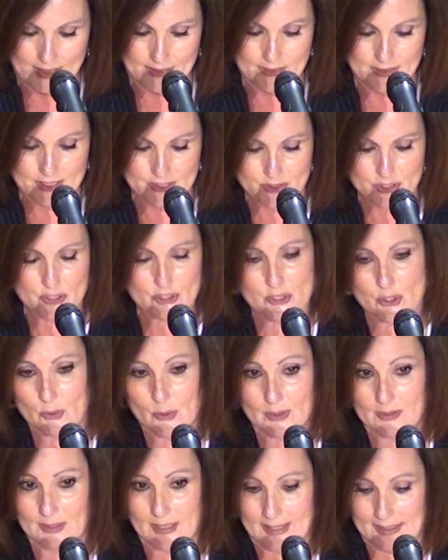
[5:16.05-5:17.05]
This is
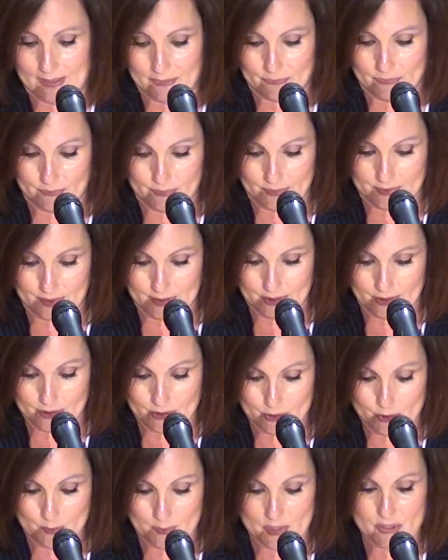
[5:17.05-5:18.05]
your life.
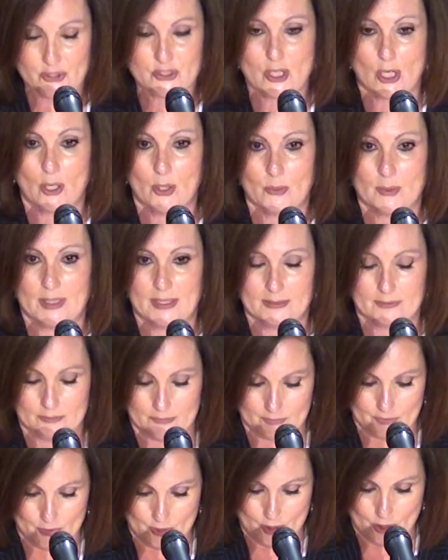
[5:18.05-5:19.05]
You must own it.
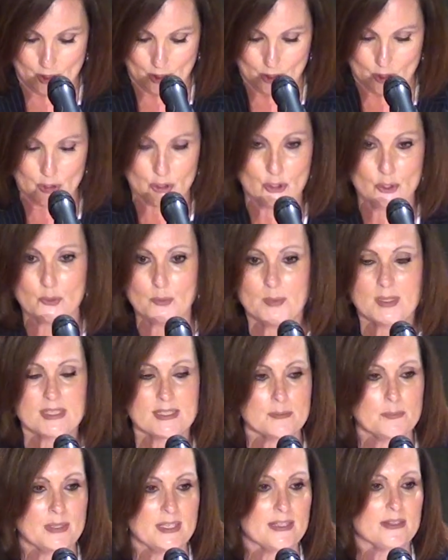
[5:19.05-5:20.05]
You
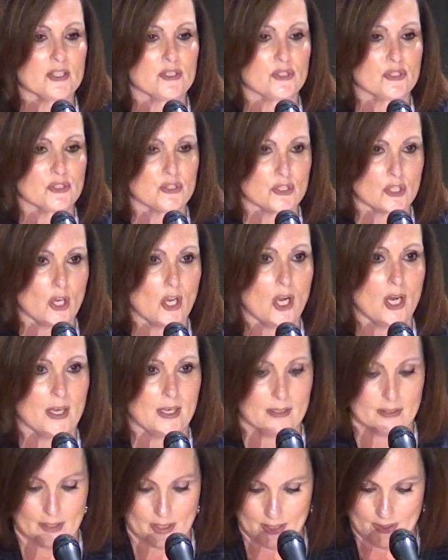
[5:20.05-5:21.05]
must be the
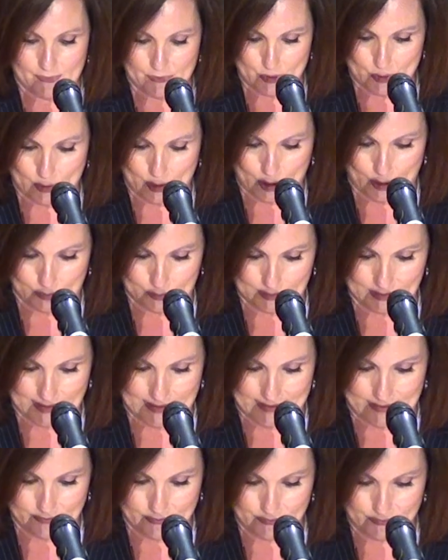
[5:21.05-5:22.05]
star of your own
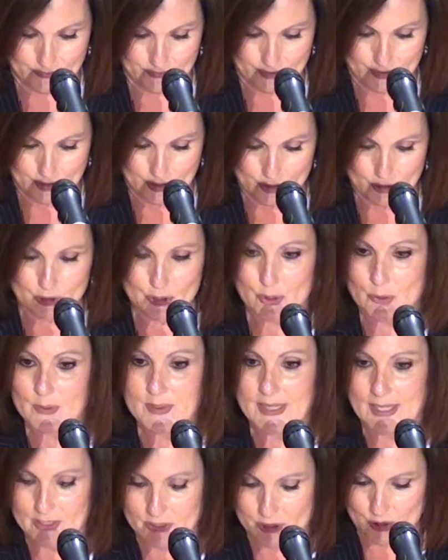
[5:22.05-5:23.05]
life. You
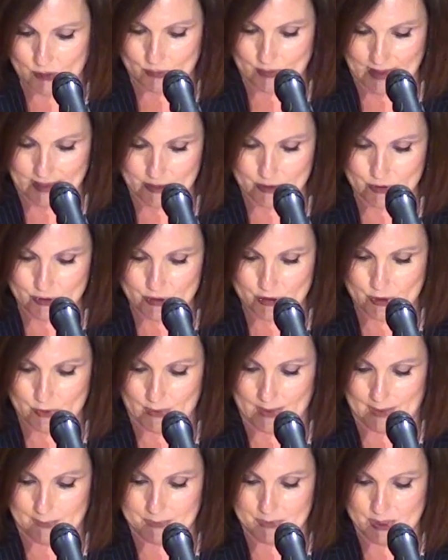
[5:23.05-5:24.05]
get to write your
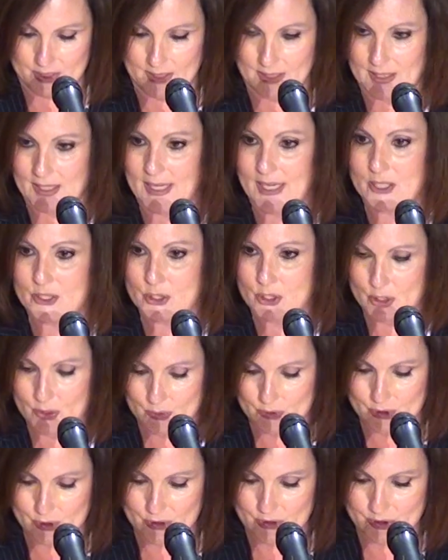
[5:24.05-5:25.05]
script and
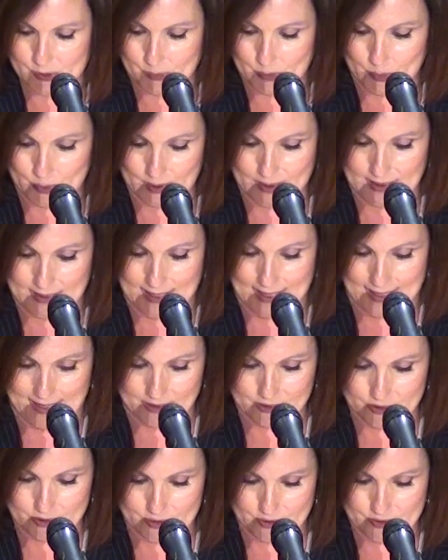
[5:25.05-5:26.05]
choose your supporting
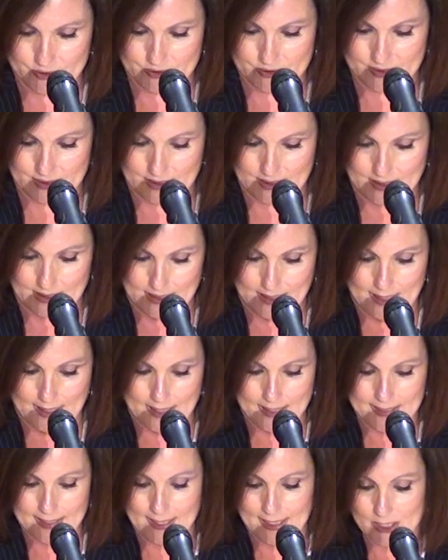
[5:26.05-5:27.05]
actors.
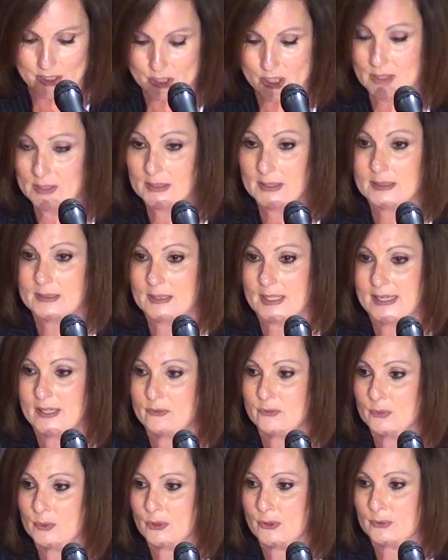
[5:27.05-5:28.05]
Occasionally,
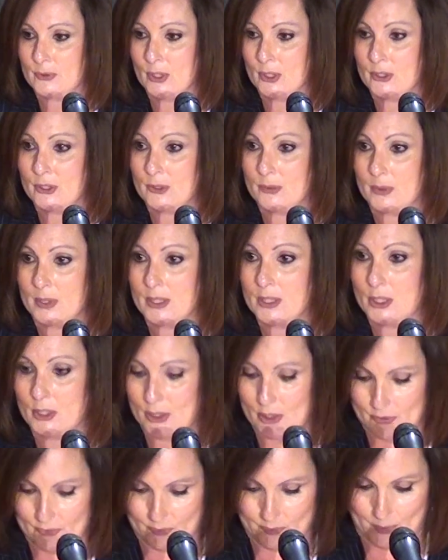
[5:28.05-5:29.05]
life will throw you a
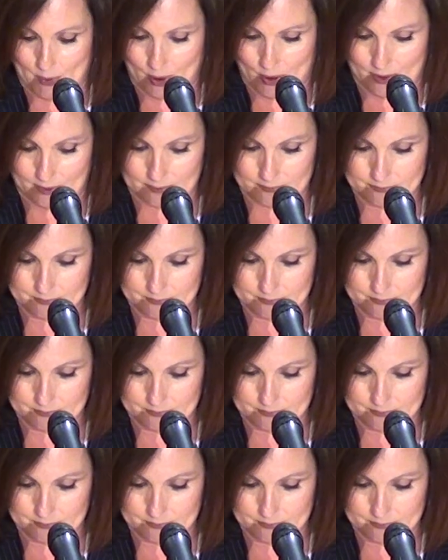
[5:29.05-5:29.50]
curveball,